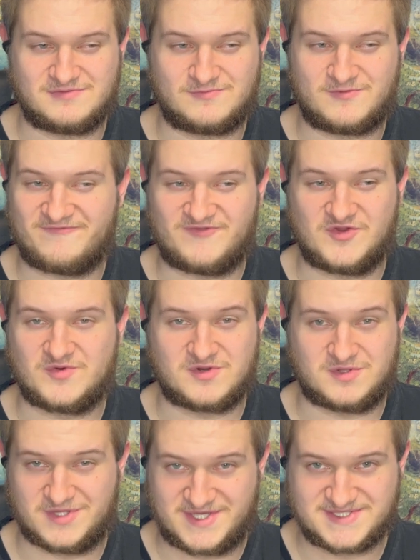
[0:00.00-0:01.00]
review or
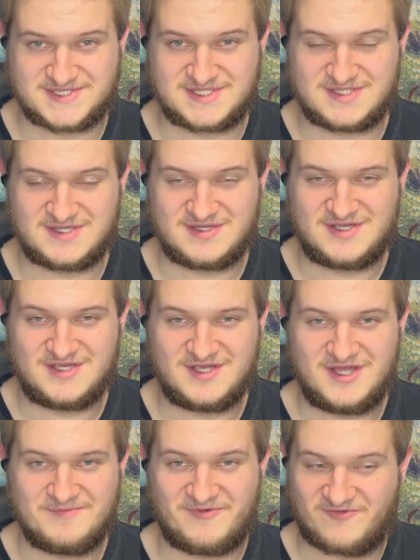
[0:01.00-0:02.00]
list
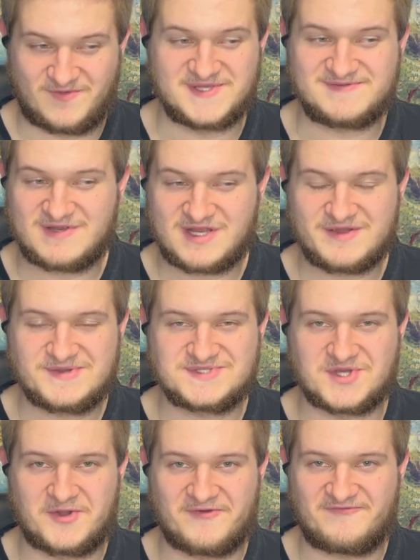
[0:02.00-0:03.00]
before this video,
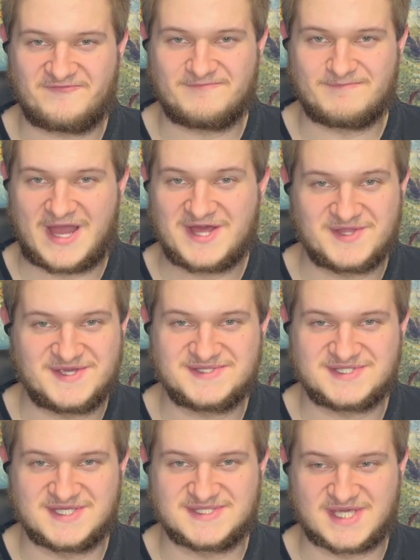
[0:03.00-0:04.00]
so if my
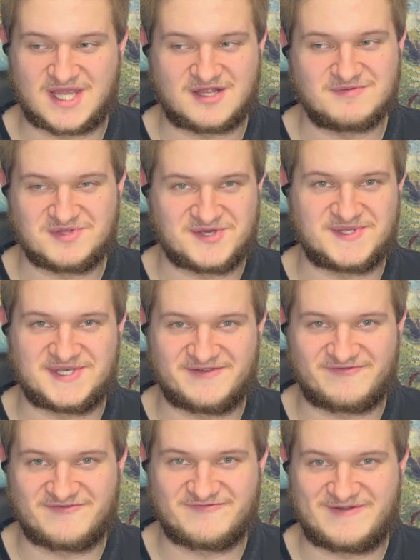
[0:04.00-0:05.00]
list is completely
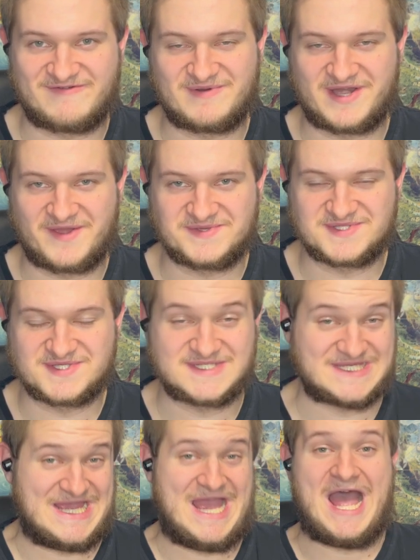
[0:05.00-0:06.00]
different from everybody
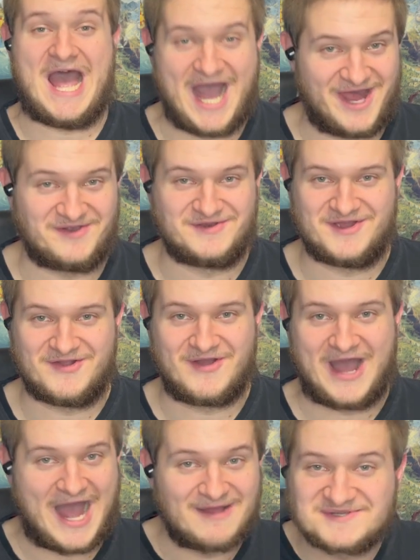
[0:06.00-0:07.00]
else's, I don't know.
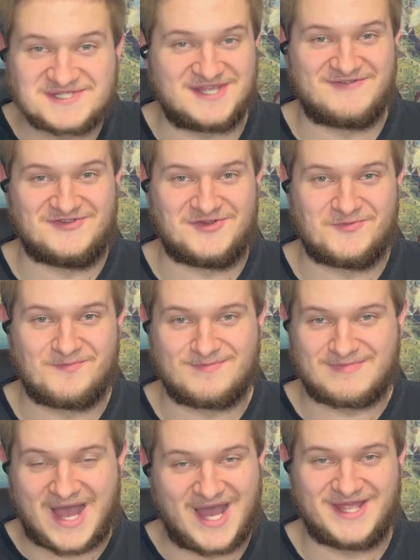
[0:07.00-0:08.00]
I'm just giving you
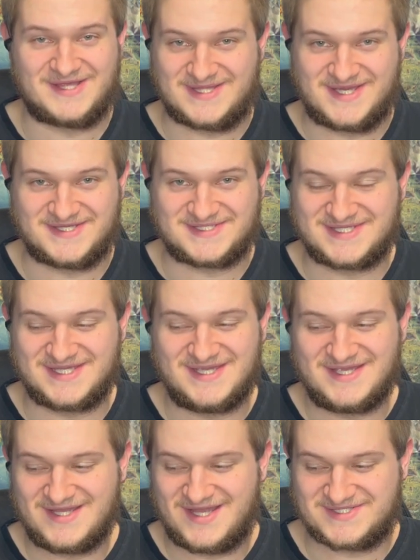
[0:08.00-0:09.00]
my list.
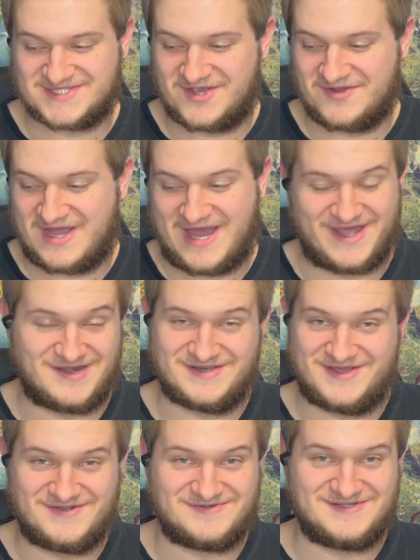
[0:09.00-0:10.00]
So I don't
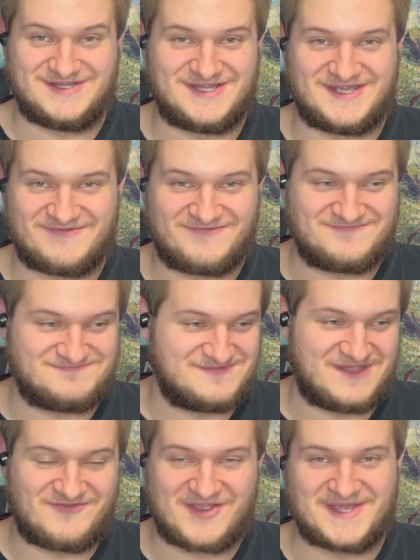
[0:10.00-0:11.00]
know. If
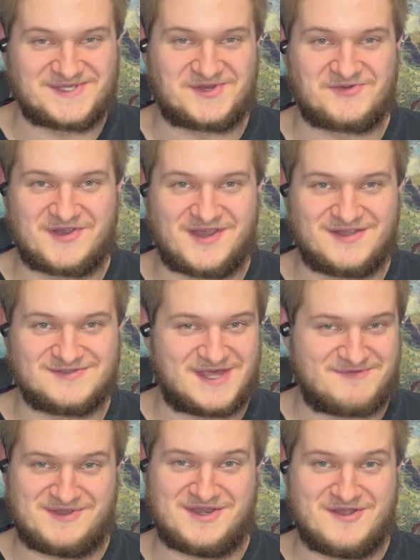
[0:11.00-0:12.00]
you guys agree,
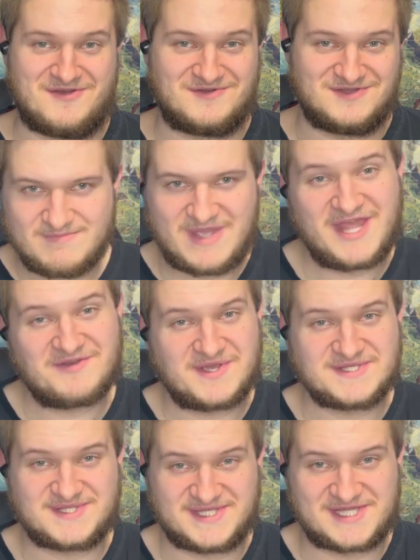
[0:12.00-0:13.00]
let me know. But
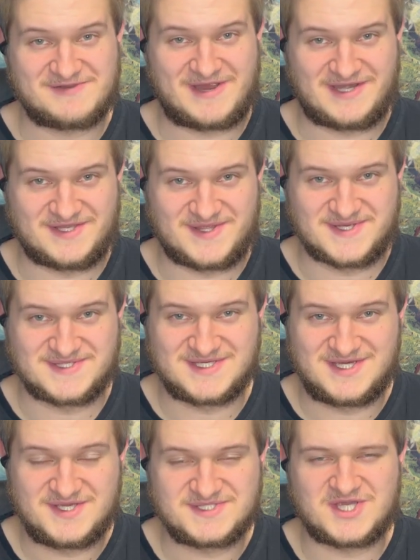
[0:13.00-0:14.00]
anyways, let's get right into this.
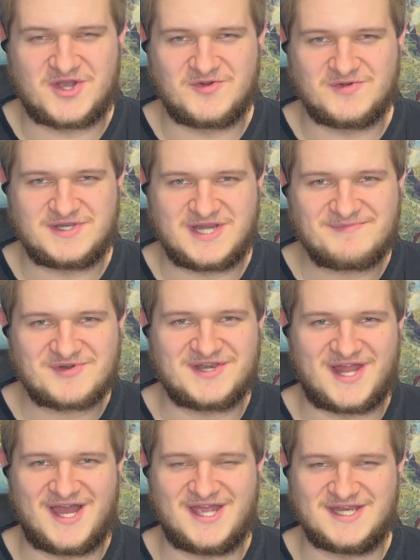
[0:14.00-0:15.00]
So number
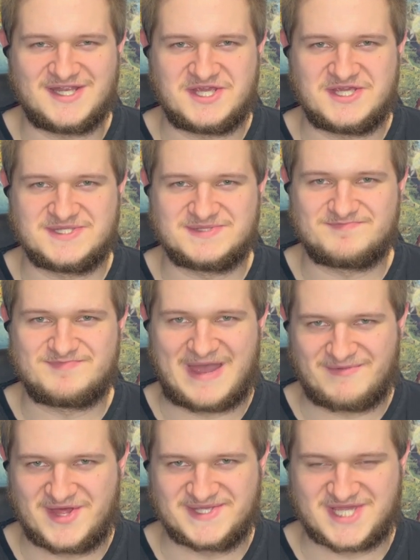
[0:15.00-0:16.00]
9 is
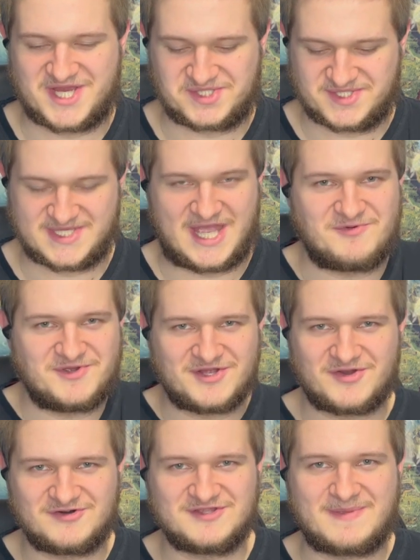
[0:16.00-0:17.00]
Babylon's Ashes. I would
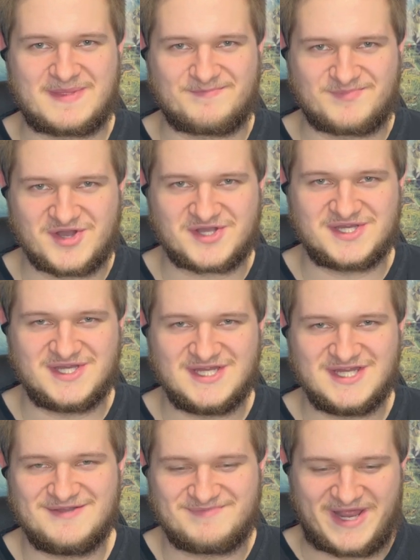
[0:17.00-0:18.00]
hold up the book,
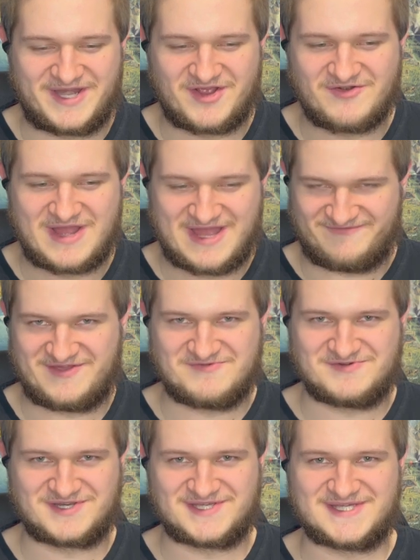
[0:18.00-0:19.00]
but I don't have that
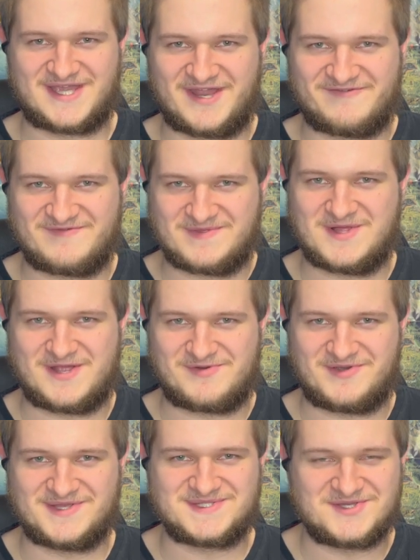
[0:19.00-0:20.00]
one because I got it from the
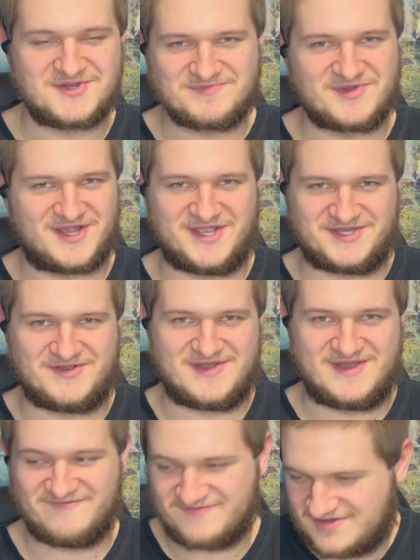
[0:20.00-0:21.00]
library. It's the only book I don't
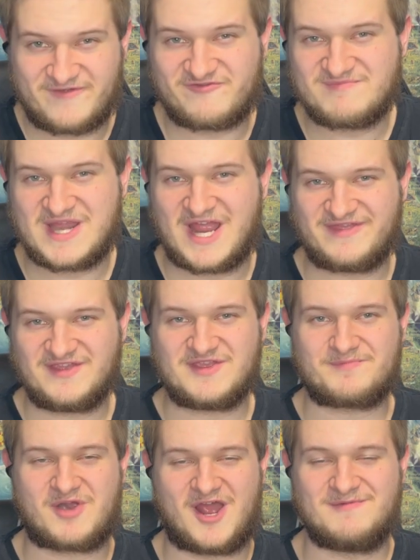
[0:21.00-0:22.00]
have. For me, I think the
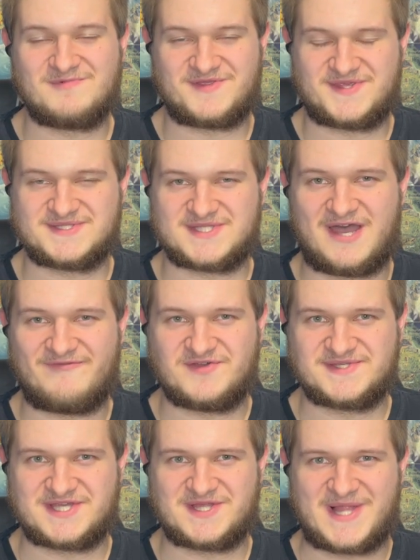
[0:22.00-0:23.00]
problem with this novel
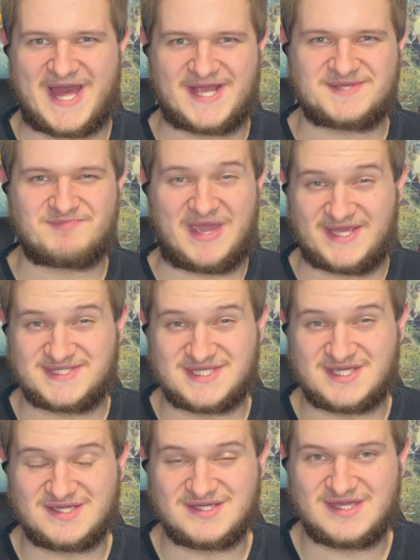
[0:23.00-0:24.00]
is it lacks
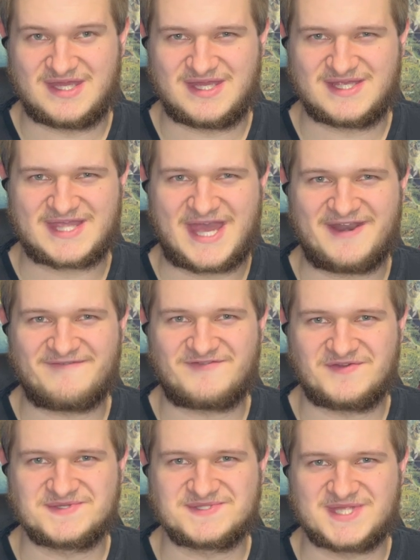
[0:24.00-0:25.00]
pacing. It kind of
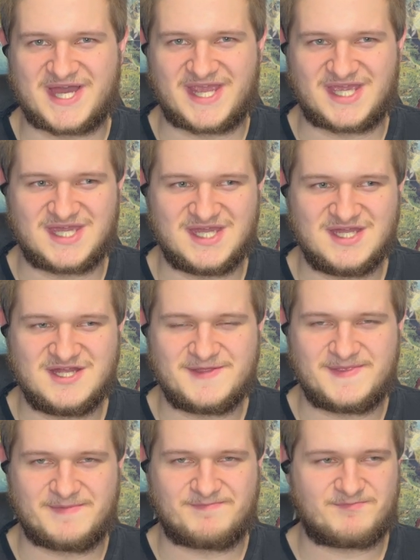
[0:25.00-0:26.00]
feels like
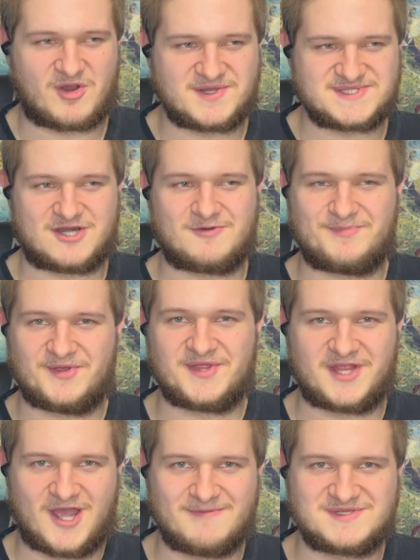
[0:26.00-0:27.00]
the parts that are
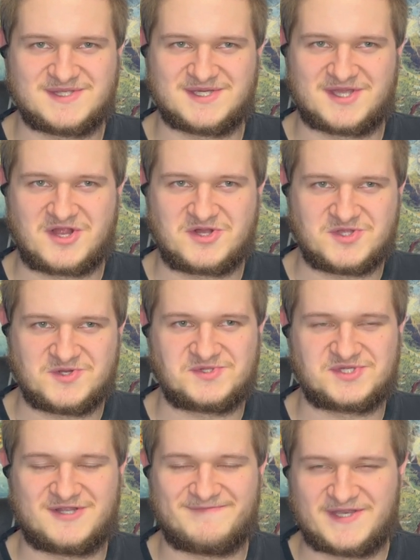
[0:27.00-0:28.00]
building up to the
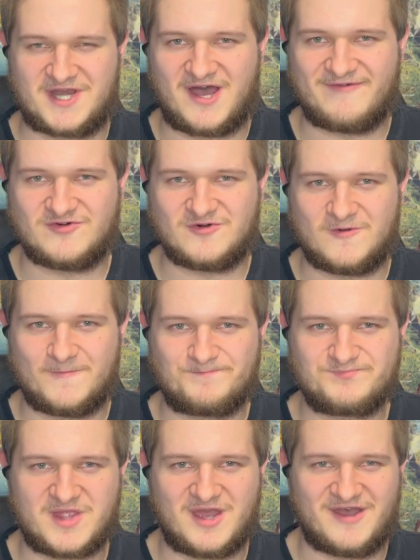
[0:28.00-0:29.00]
conclusion of the novel
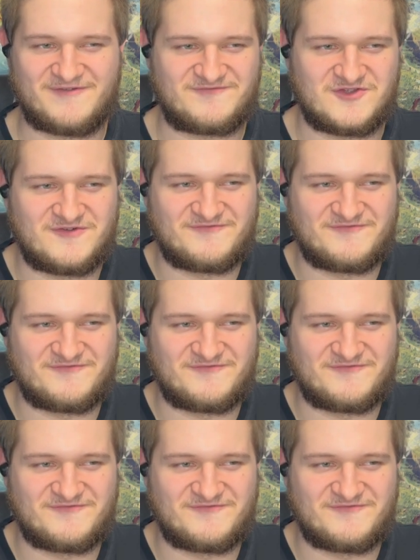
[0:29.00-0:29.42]
feel